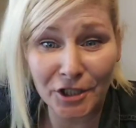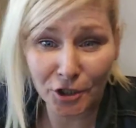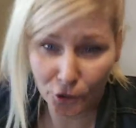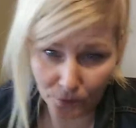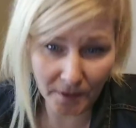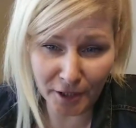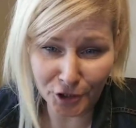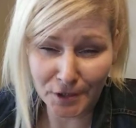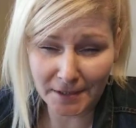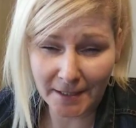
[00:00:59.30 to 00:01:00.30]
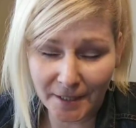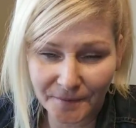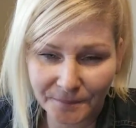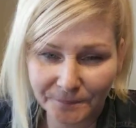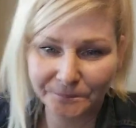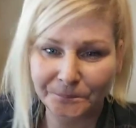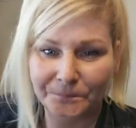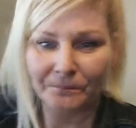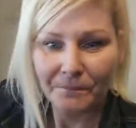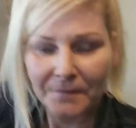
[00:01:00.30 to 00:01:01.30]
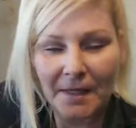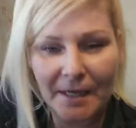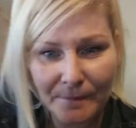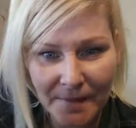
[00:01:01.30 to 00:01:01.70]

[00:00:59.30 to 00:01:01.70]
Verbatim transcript: you know what I just said? Hit